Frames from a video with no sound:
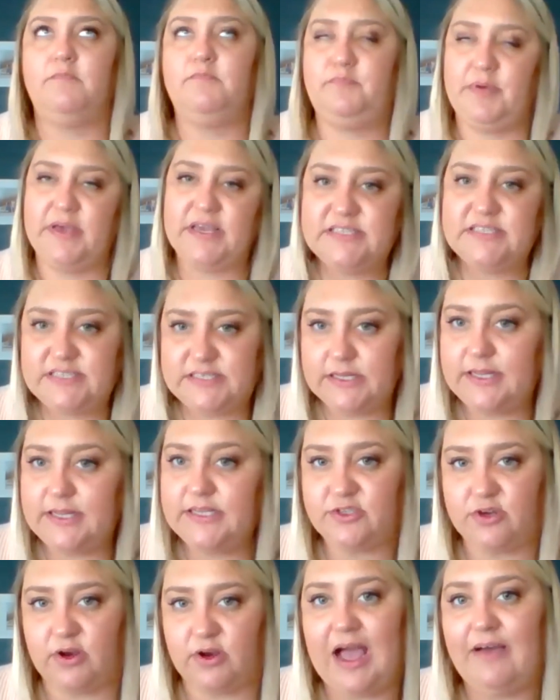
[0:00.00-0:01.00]
Big
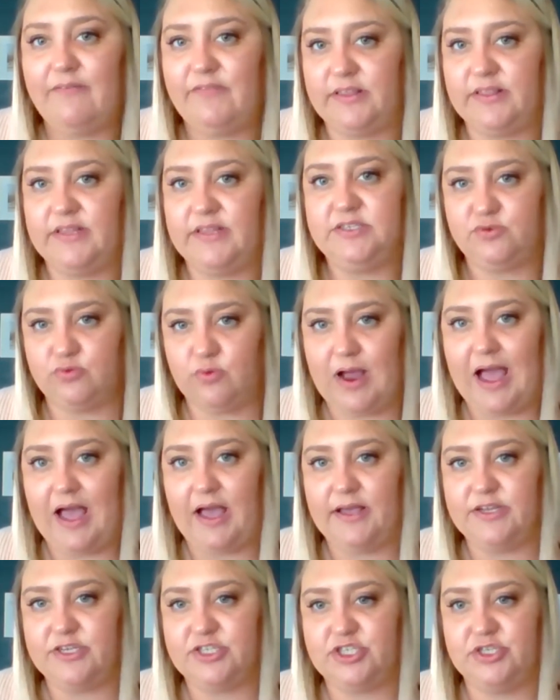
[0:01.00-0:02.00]
cities are having these
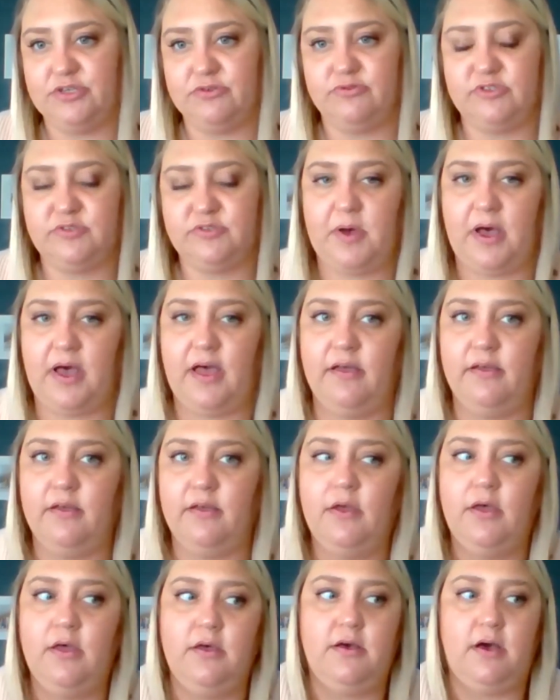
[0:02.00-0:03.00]
rat issues, but
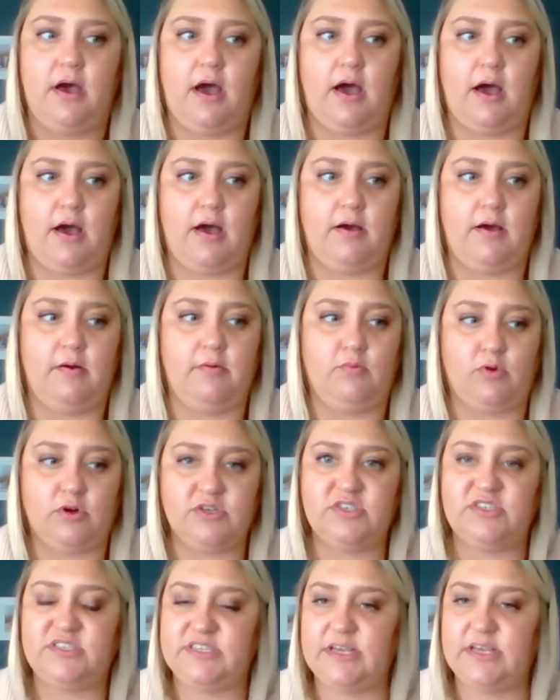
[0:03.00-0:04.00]

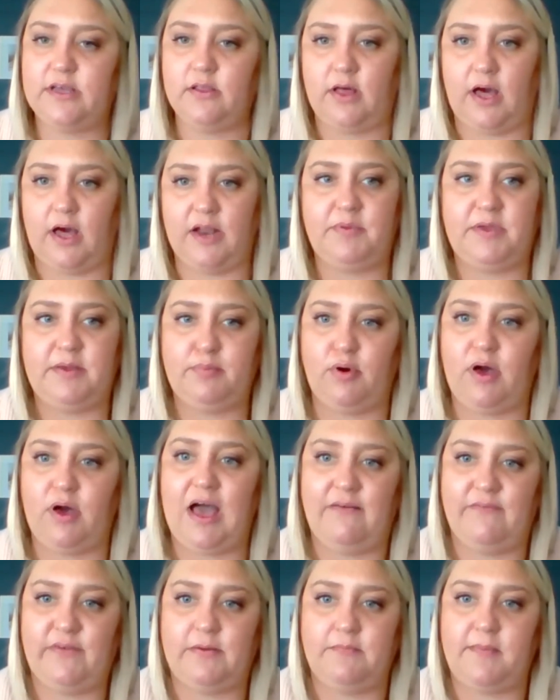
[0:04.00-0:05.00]
we're just seeing a lot of people
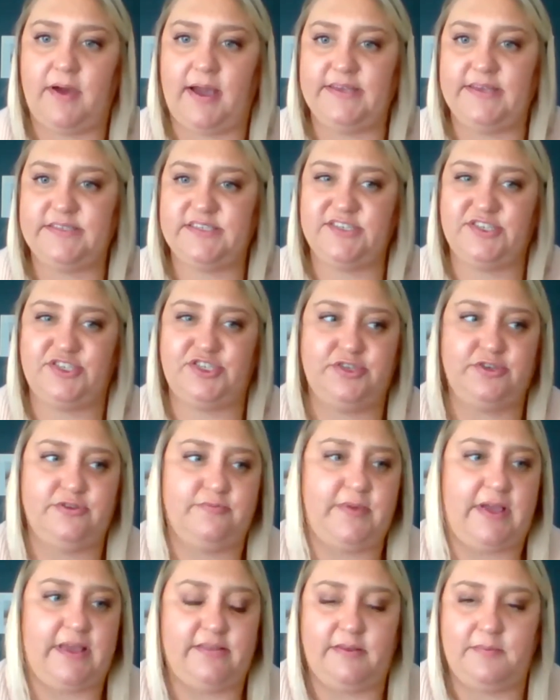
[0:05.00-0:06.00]
having mice issue,
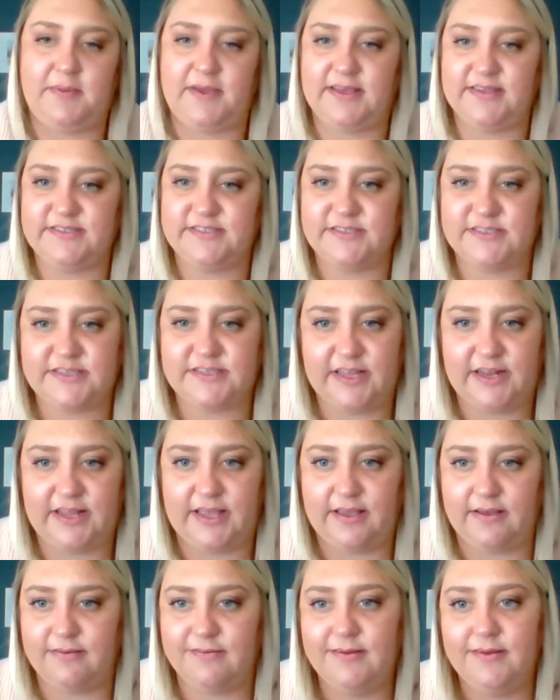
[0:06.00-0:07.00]
mainly because it's
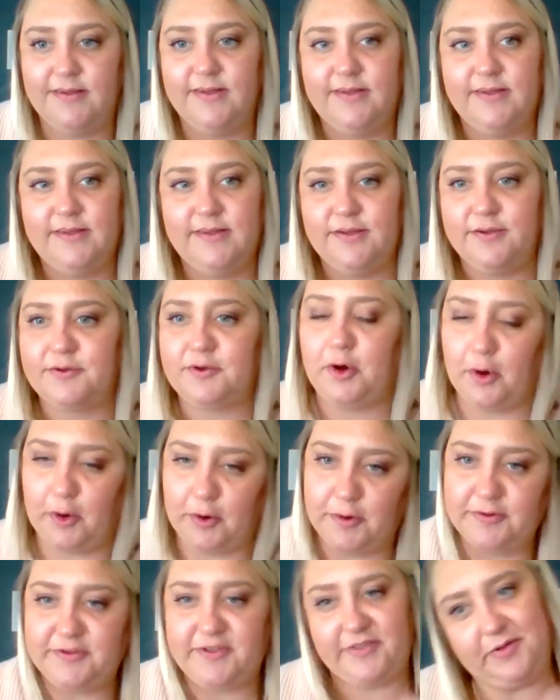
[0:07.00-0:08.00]
getting
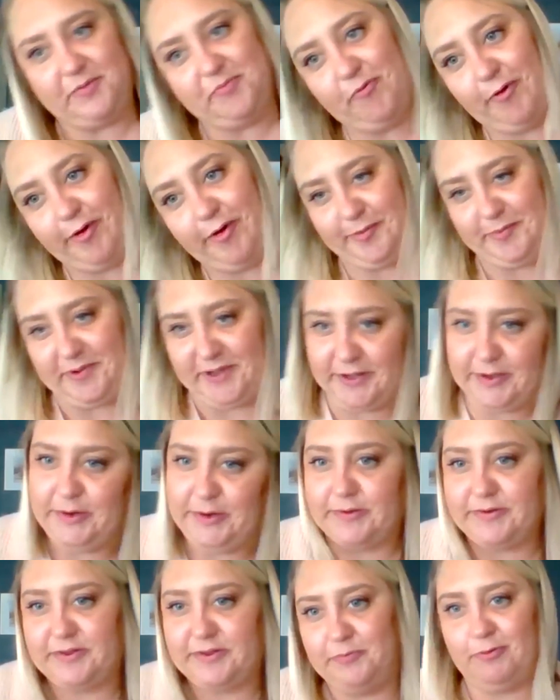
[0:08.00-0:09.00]
cold and then warm and
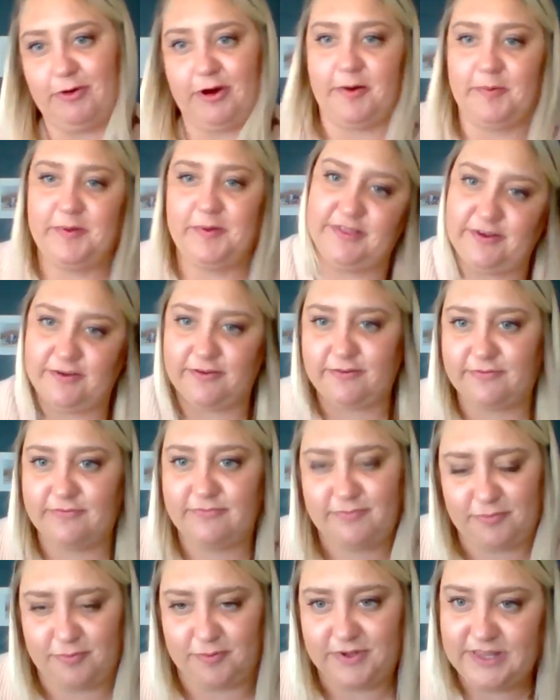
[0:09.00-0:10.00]
cold and warm, and they're
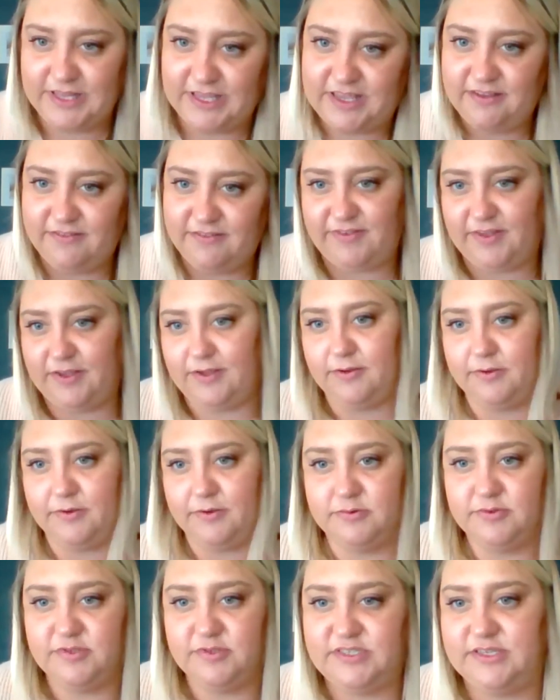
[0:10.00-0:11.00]
really
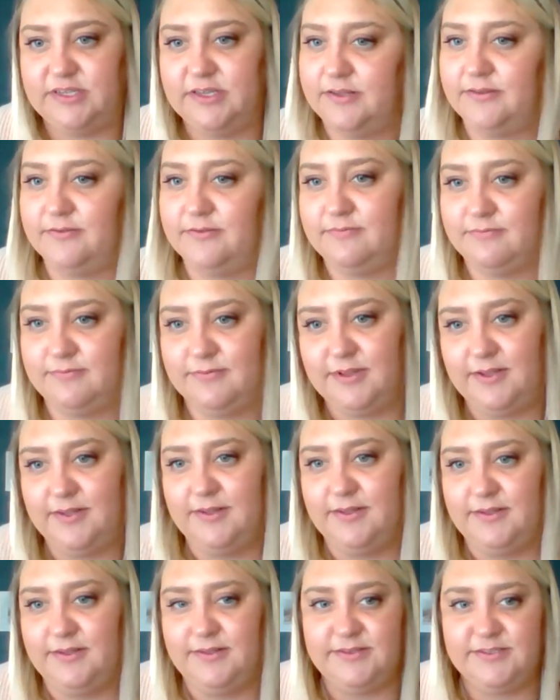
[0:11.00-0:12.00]
confused, and
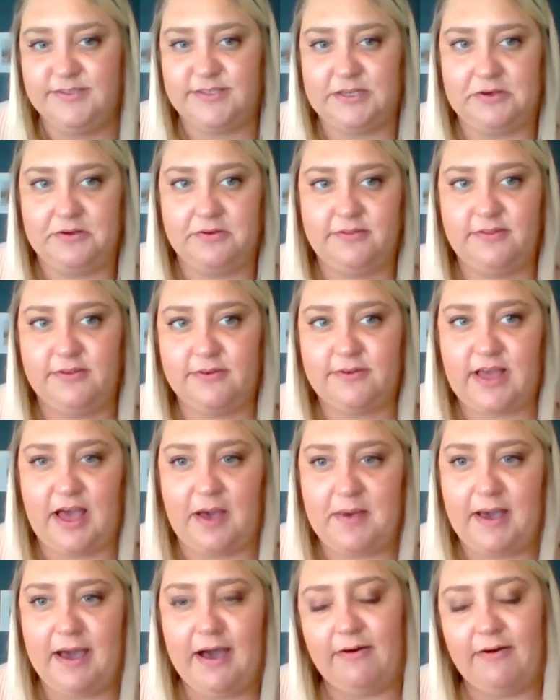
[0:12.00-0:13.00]
so they'll
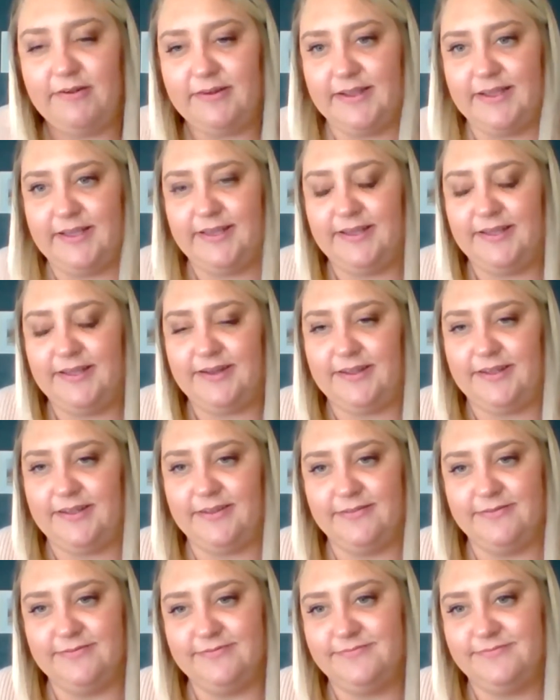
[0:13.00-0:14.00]
come out and in,
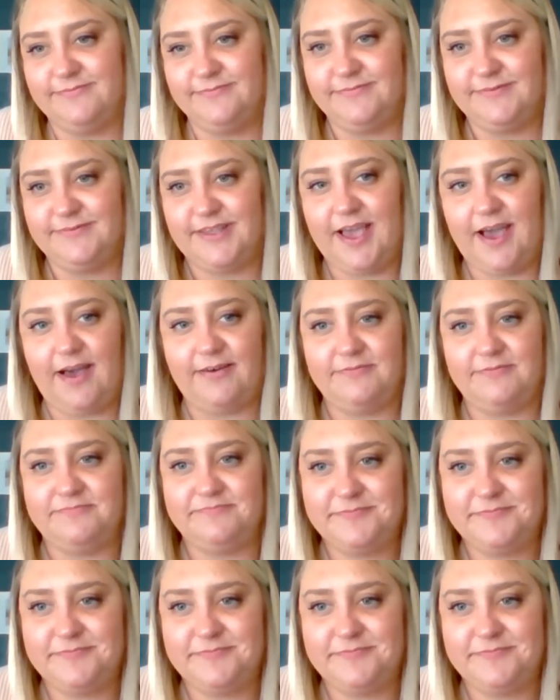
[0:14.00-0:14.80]
and yeah.